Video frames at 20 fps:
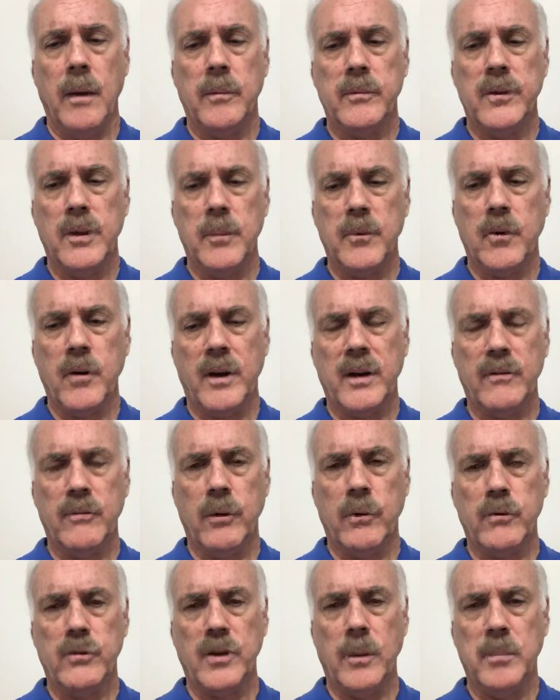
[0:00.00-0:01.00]
Democratic
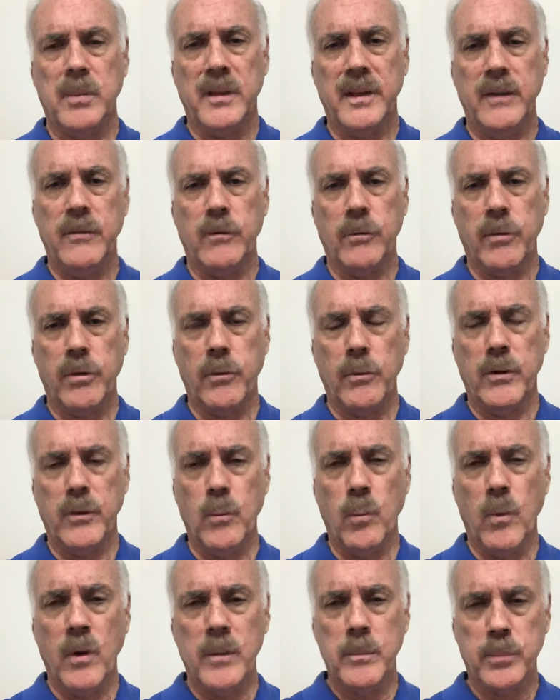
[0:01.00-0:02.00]
voters, I believe, are
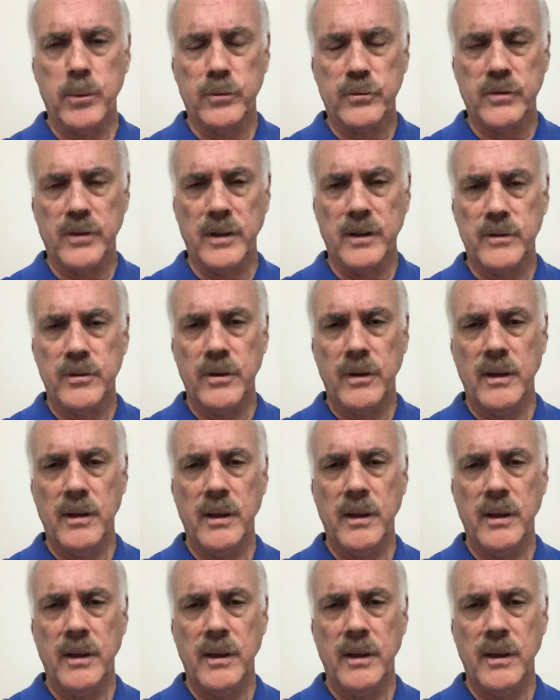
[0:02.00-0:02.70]
31%,